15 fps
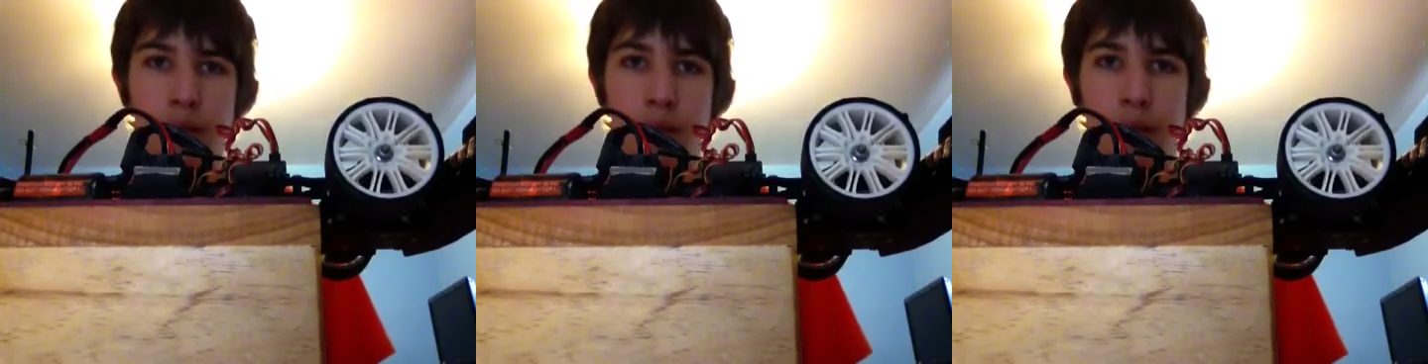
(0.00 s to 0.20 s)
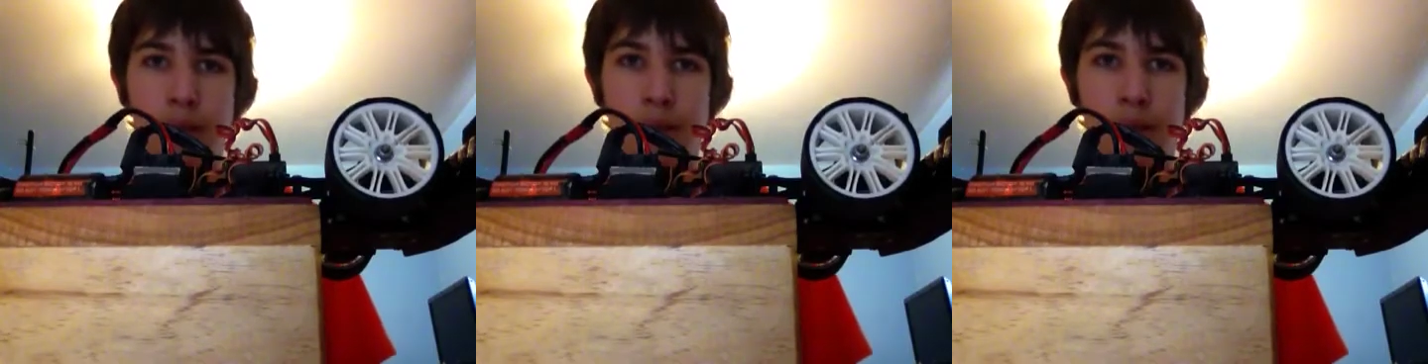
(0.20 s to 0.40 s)

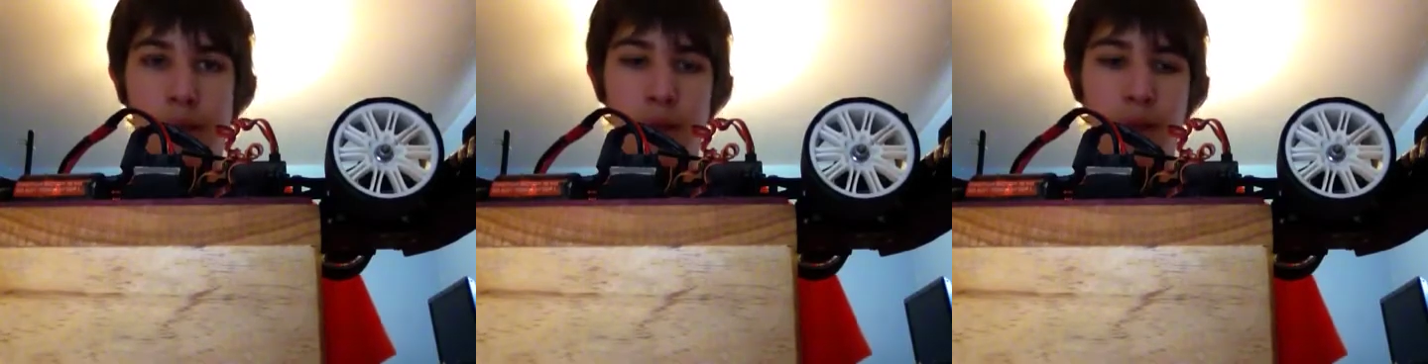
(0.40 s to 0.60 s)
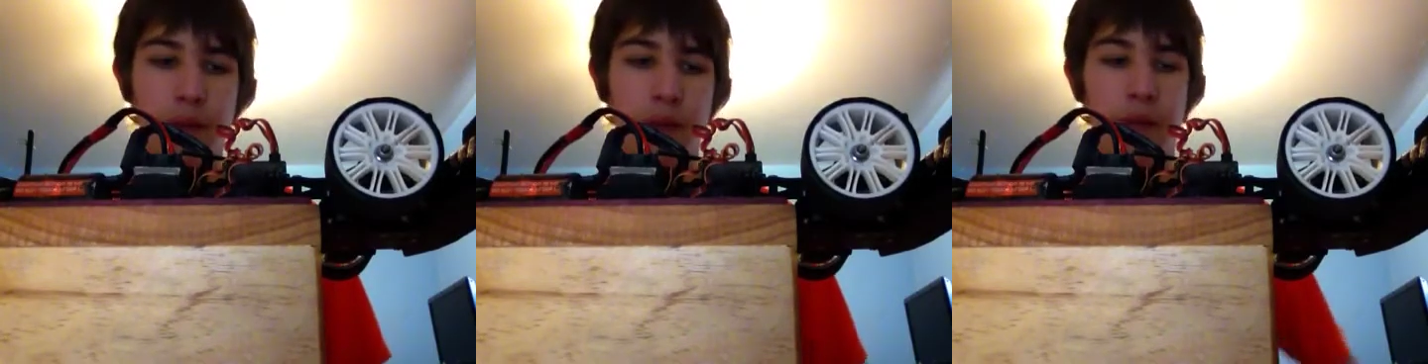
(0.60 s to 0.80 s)
like type
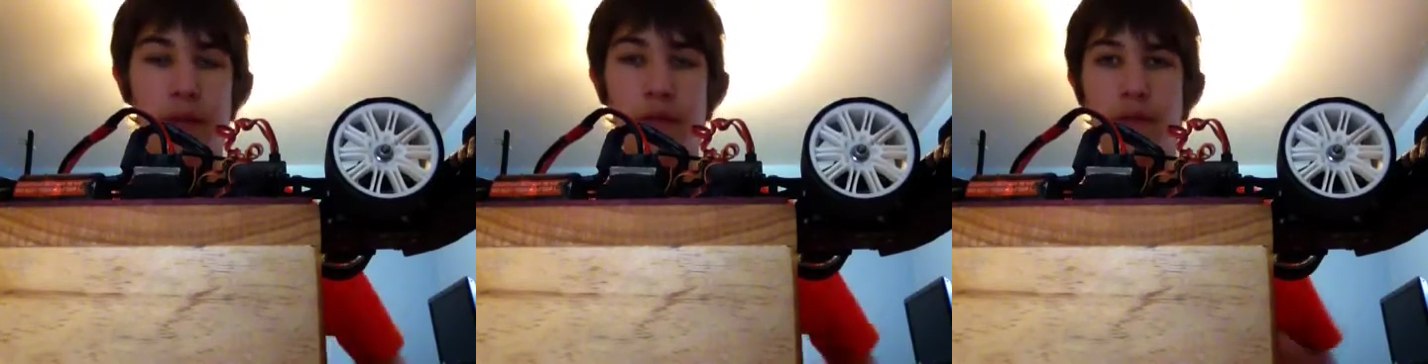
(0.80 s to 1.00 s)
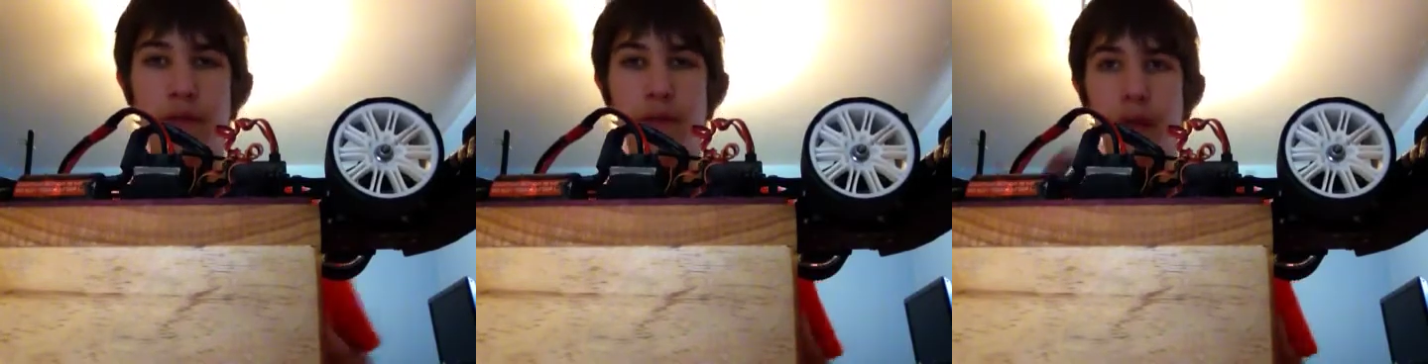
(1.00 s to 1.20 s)
thing that
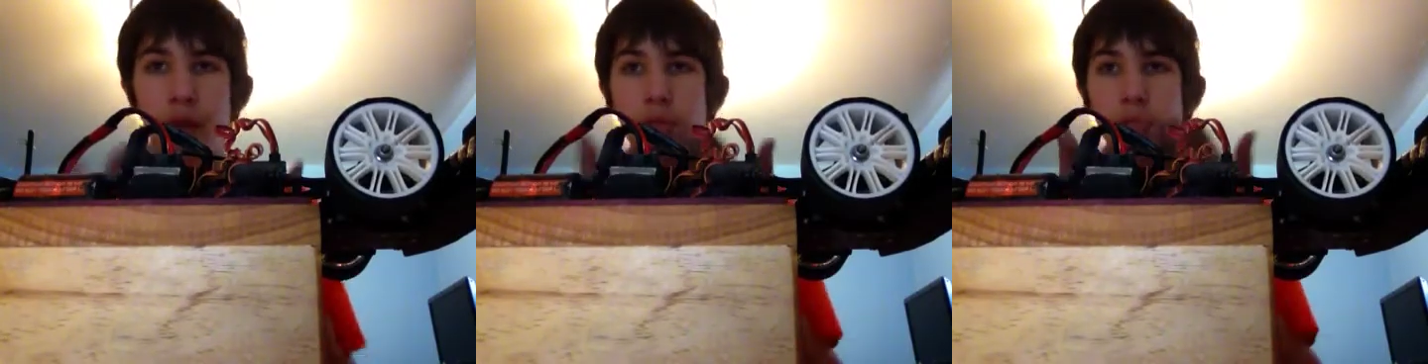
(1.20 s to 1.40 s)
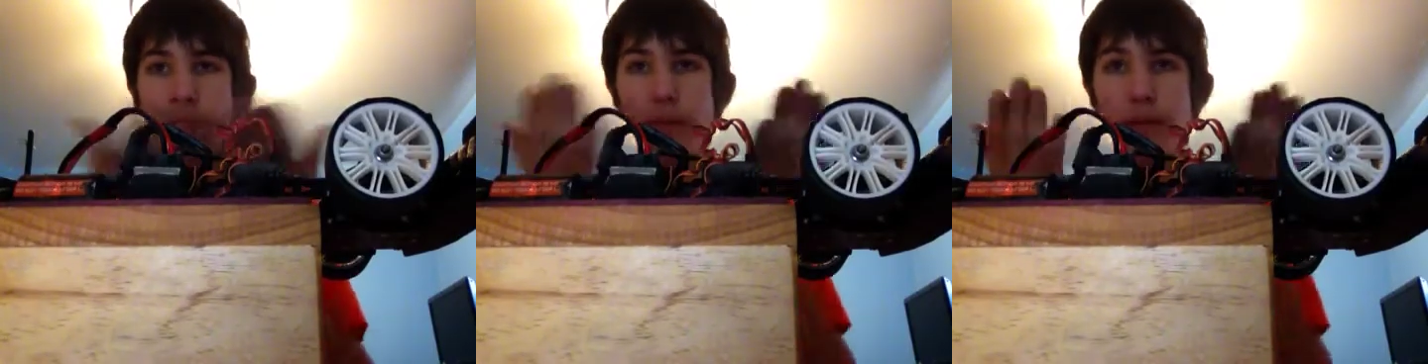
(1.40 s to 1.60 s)

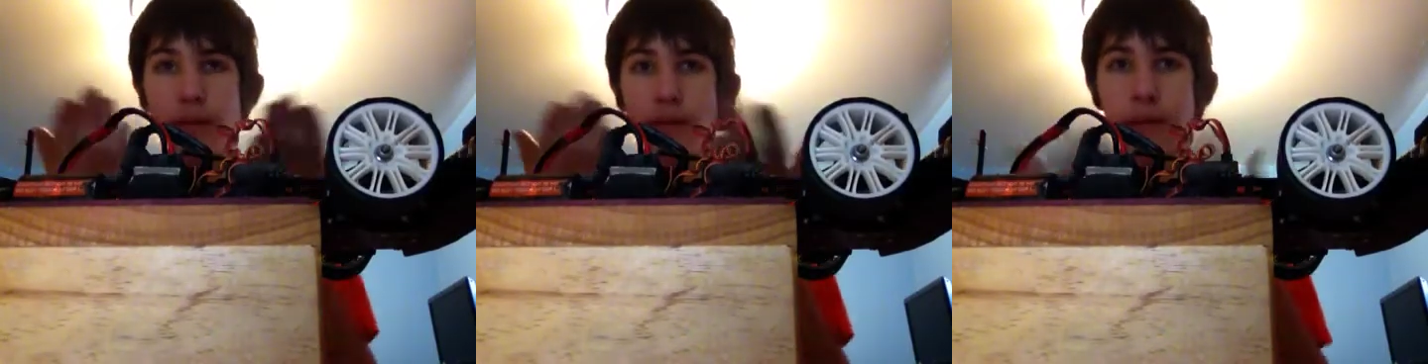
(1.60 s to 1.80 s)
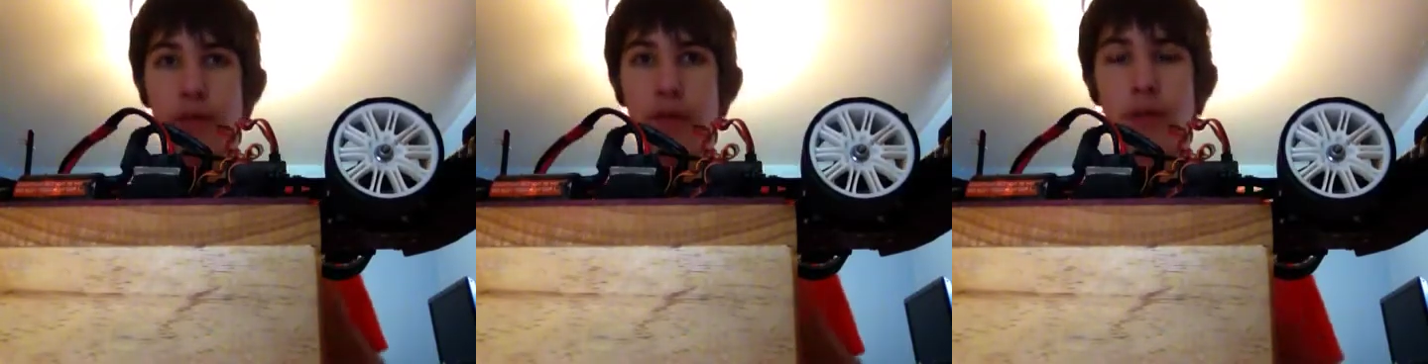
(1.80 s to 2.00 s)
covered the
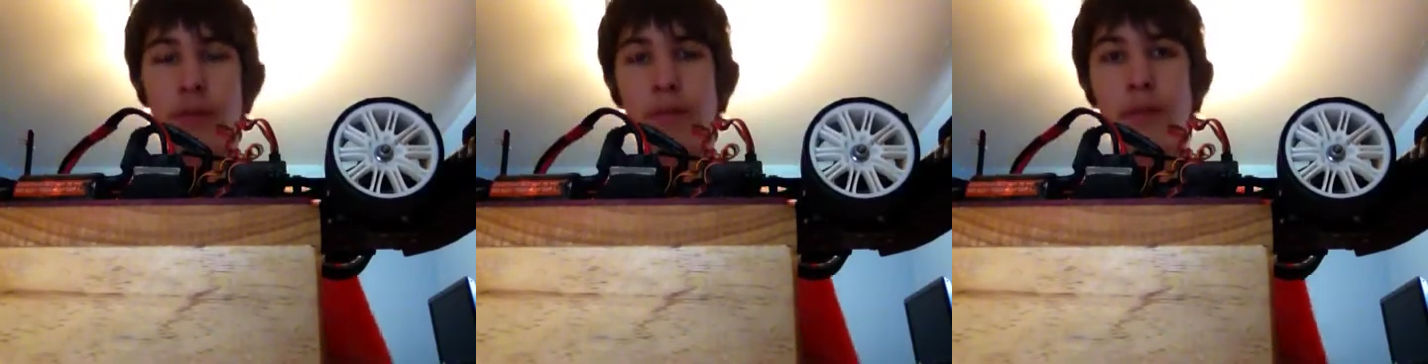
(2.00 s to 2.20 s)
bottom of it,